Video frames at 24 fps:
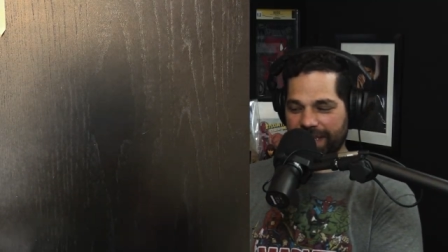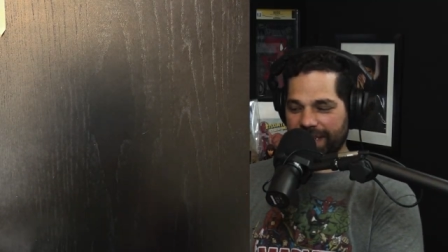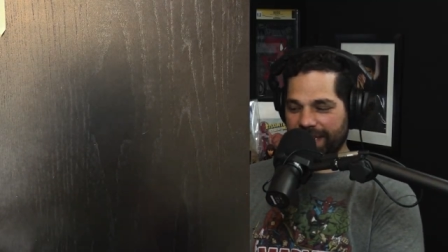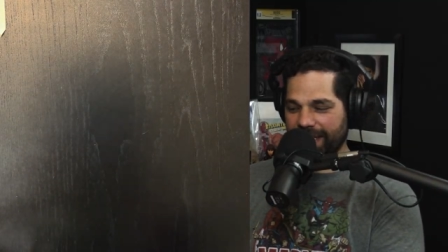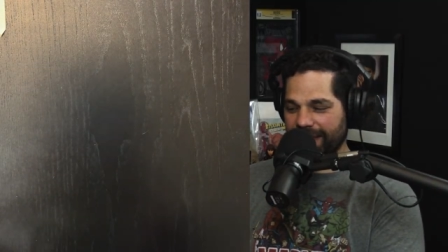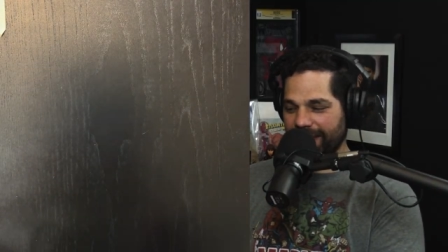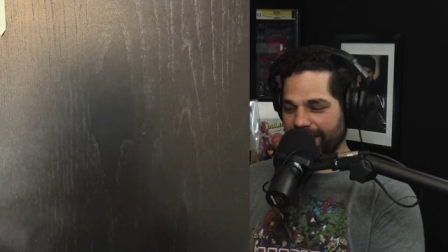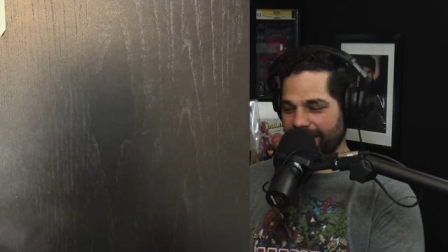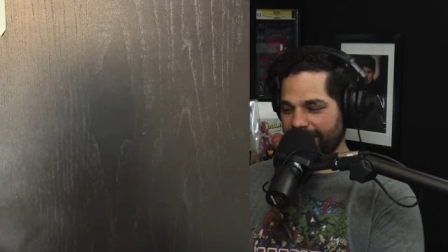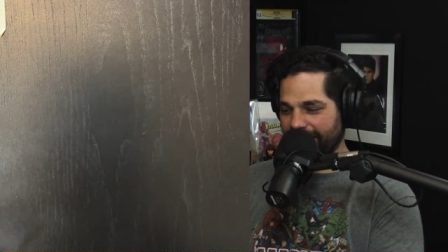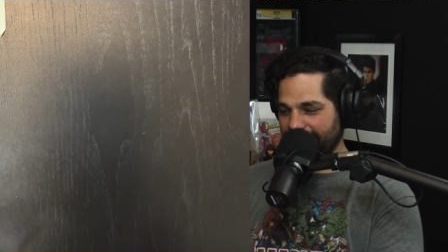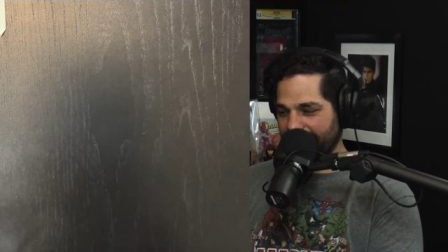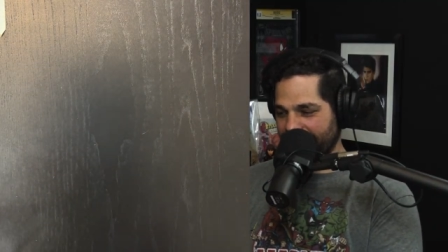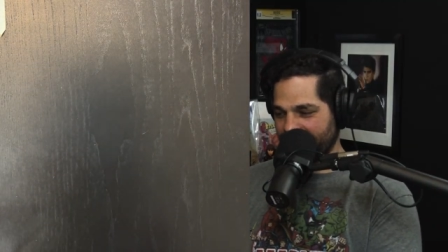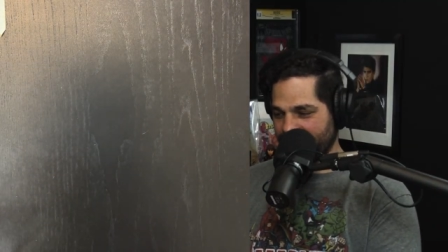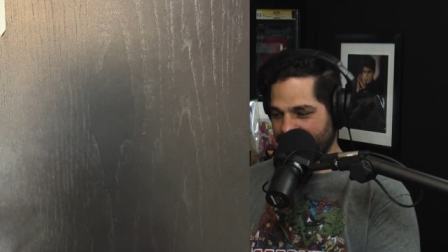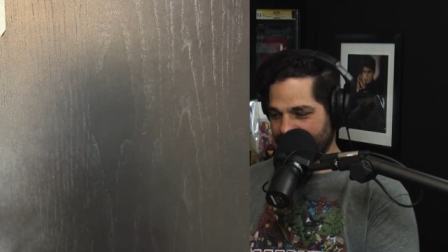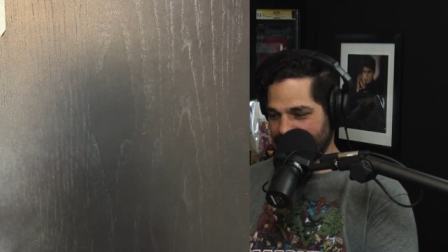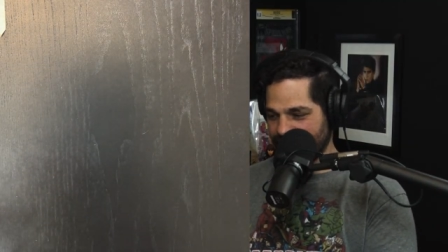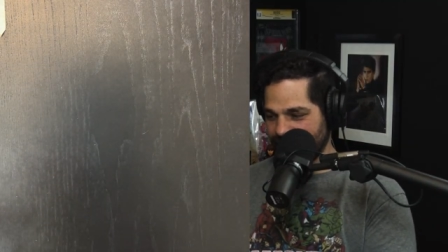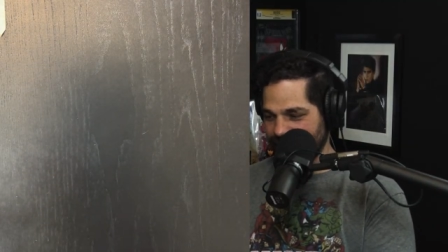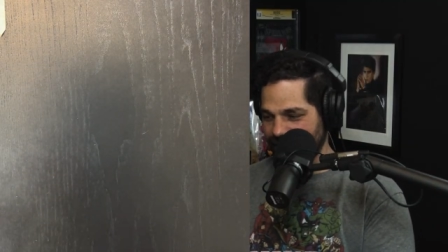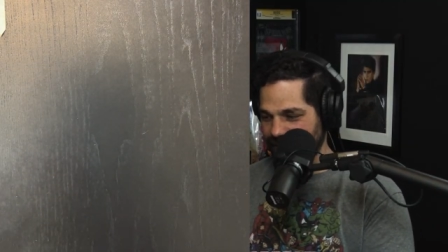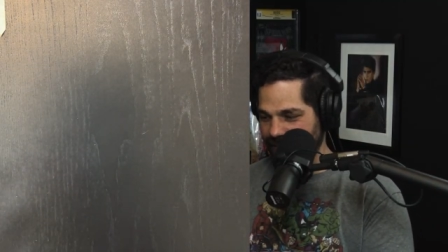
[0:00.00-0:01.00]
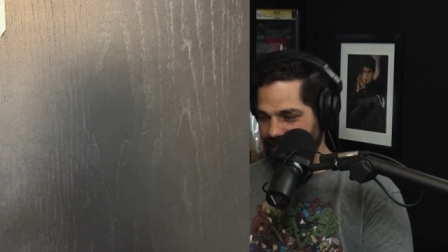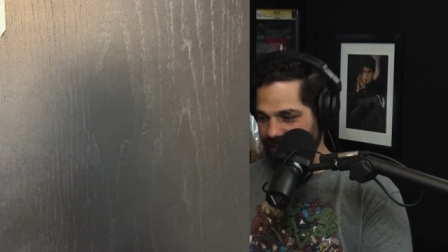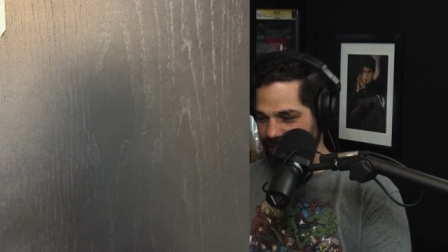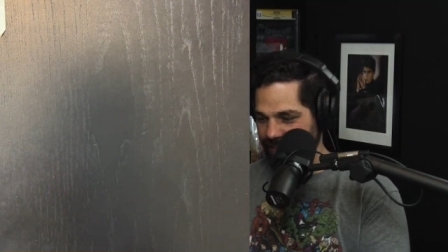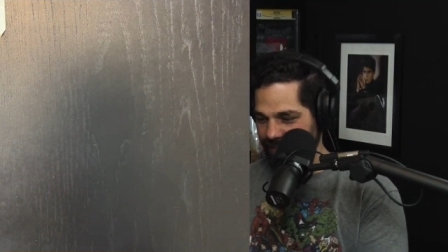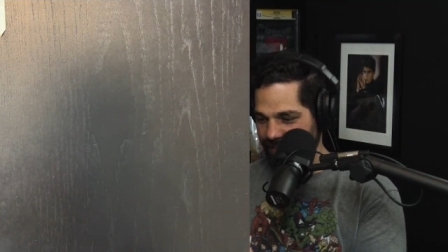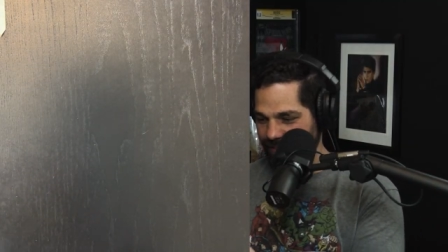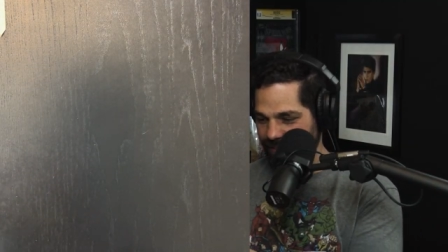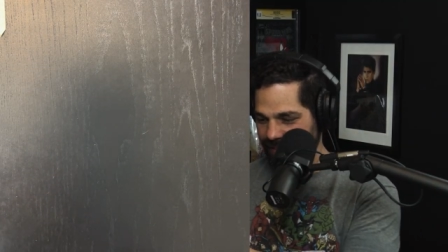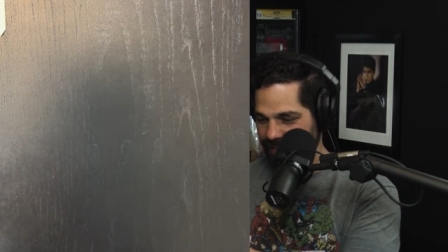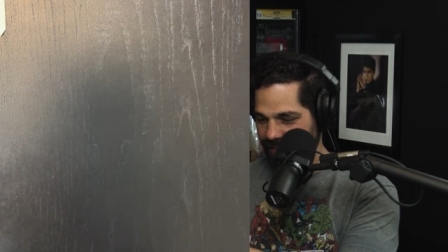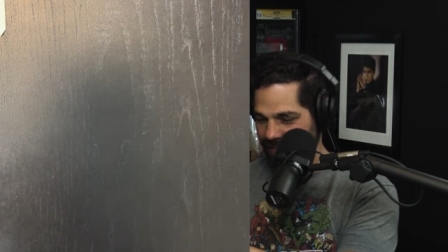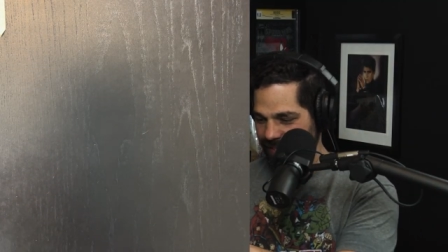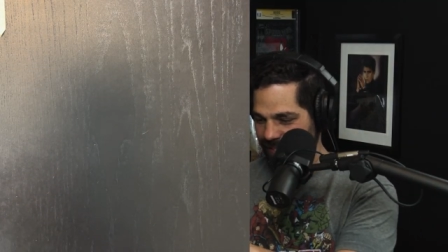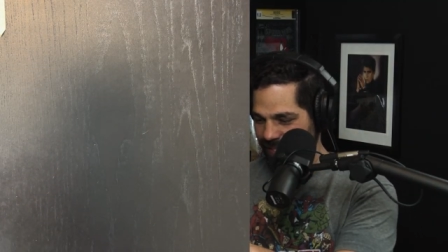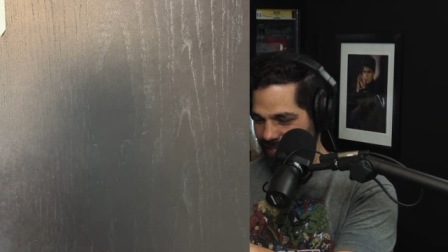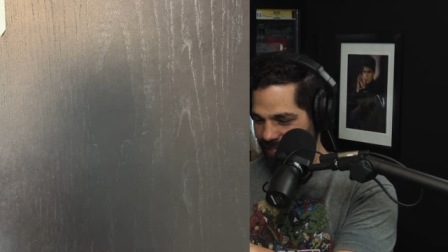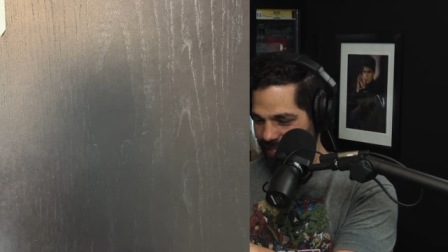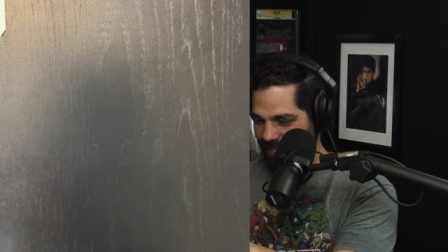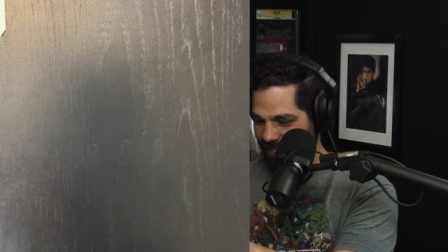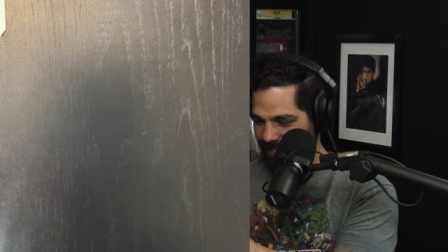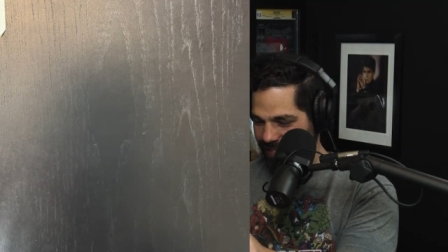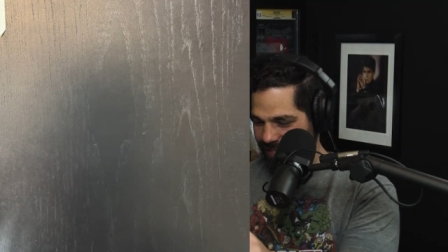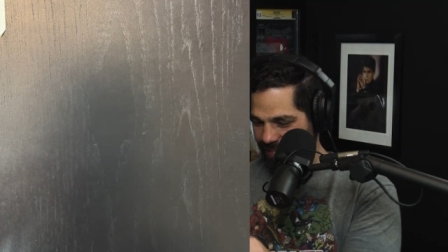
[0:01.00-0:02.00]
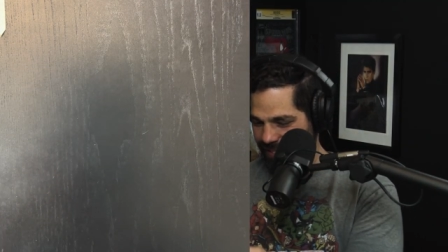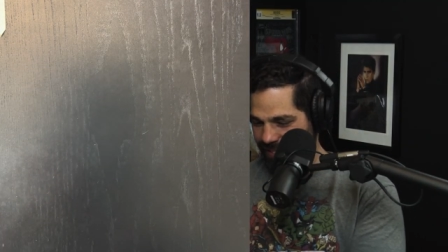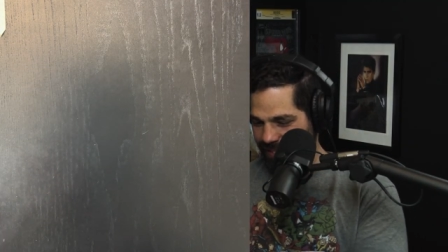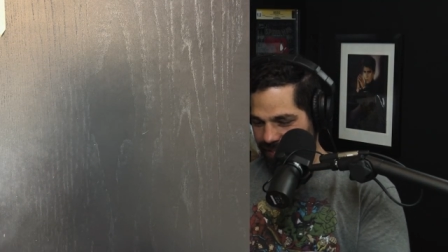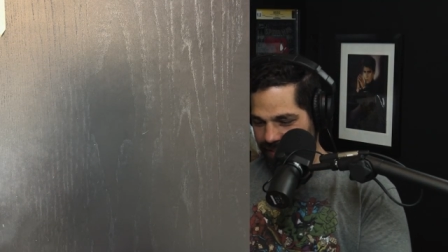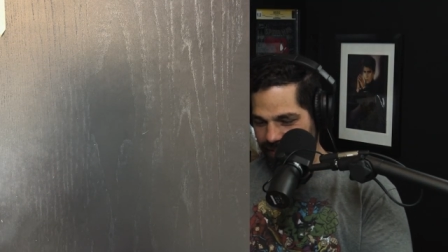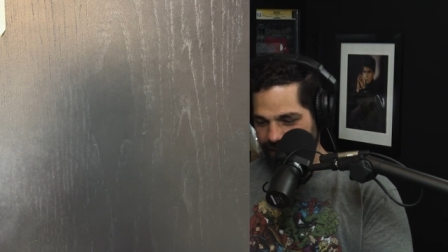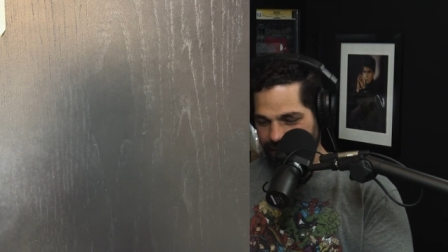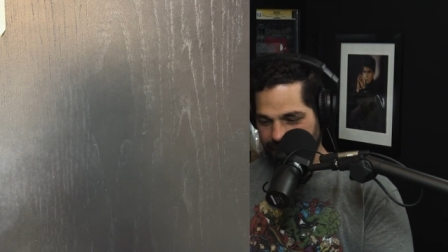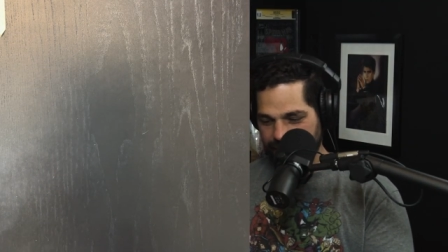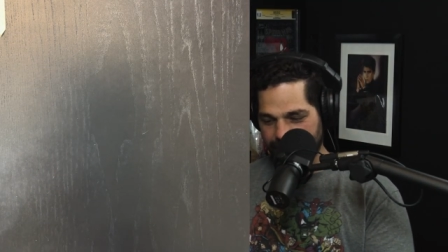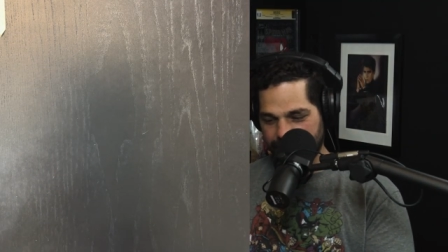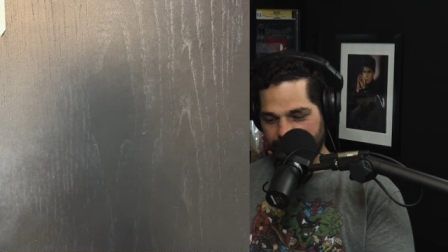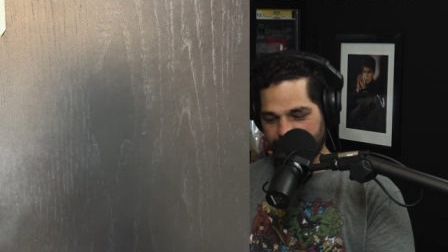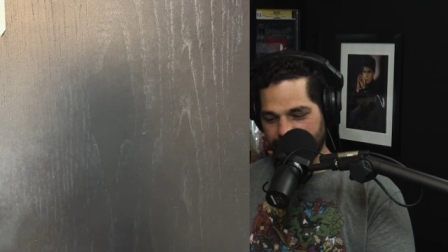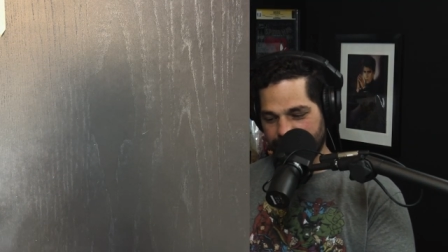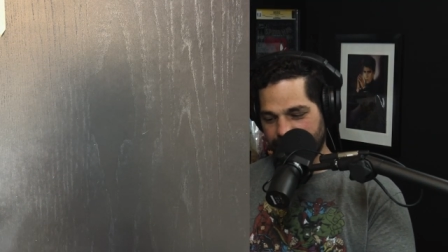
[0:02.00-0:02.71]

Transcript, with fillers: look at this thing too. Here.